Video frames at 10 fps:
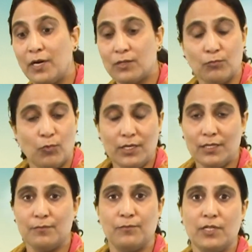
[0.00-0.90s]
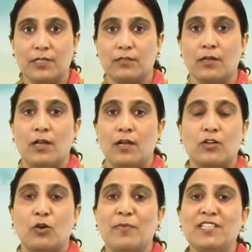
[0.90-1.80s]
But what a
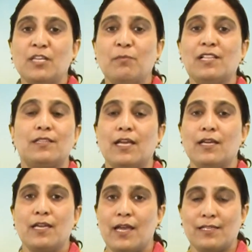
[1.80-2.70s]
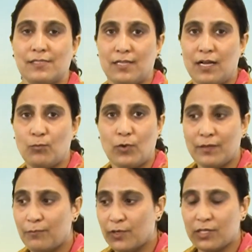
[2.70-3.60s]
commendable thing he has done. What
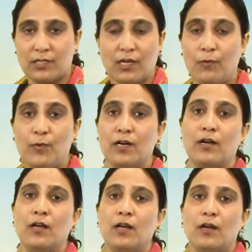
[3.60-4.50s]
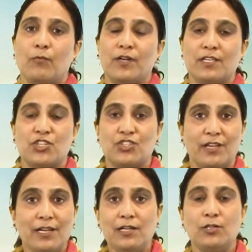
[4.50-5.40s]
a cover, what a
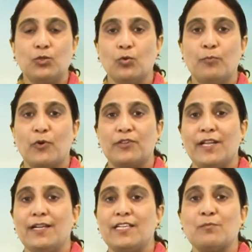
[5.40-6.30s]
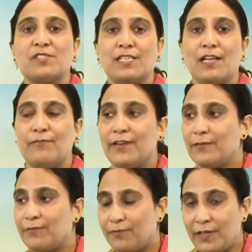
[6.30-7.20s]
shield to protect himself
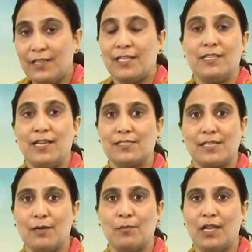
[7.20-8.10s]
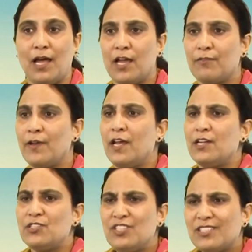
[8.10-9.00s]
and feel that yes, I am alive.
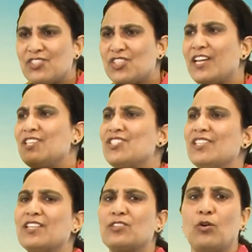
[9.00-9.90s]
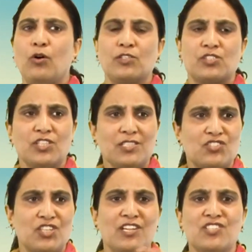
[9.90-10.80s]
Just changing the thoughts, just
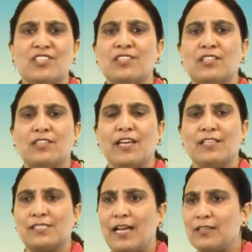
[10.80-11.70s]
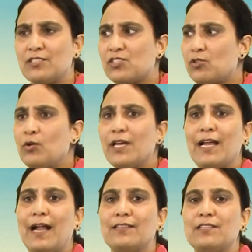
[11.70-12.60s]
changing the things, and just looking
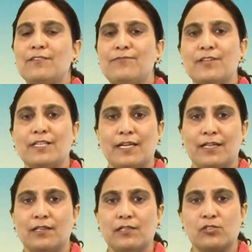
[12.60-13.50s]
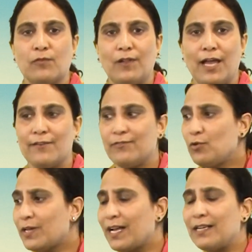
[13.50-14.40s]
at the different angles of life,
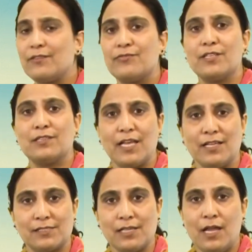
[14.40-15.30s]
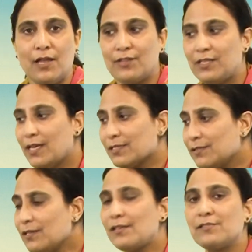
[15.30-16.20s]
looking at different things, that yes,
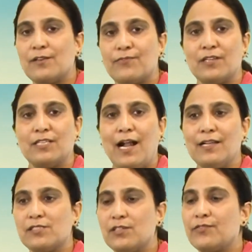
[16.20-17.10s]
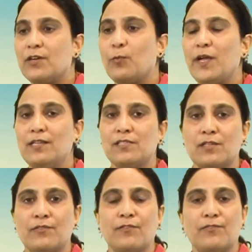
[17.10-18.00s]
this is different, that is different, weed is
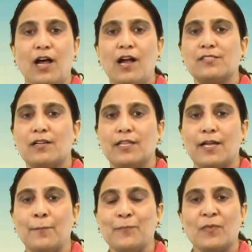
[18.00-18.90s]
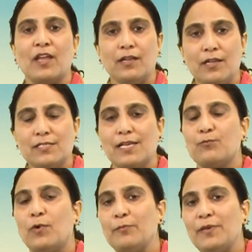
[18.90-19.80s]
different, flowers are there. And he's at
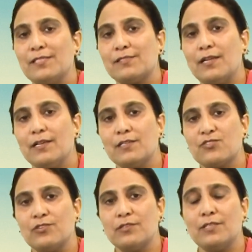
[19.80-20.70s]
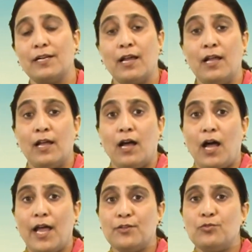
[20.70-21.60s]
one place telling us children that
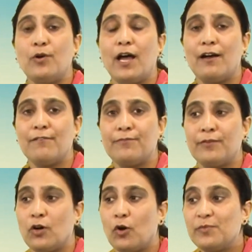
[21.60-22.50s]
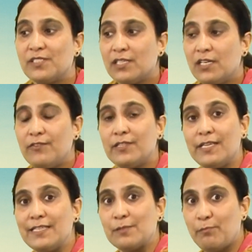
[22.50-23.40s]
I do have observed
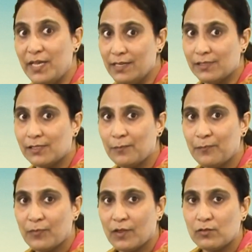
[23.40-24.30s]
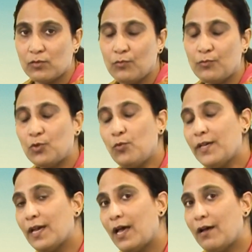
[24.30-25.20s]
these bees. So do
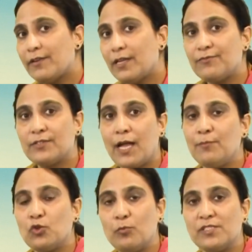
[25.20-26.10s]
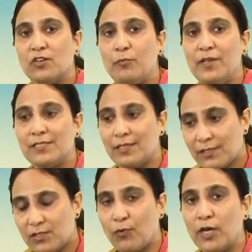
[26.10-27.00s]
we have enough time to observe bees? This
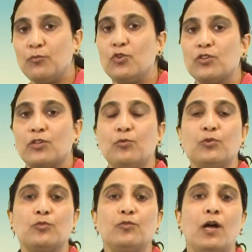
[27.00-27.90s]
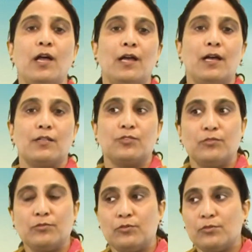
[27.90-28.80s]
is one more clue
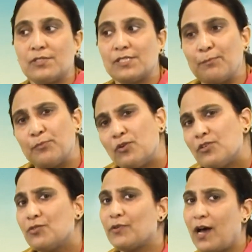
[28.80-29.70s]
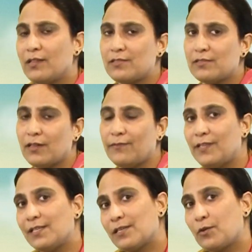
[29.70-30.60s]
to support your answer if
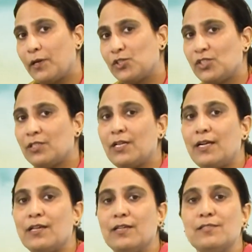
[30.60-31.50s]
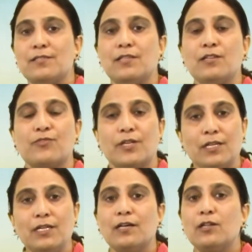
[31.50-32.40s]
there's a question that is he
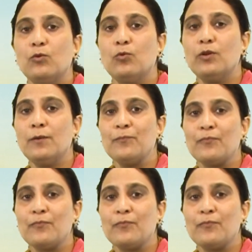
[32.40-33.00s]
really alone?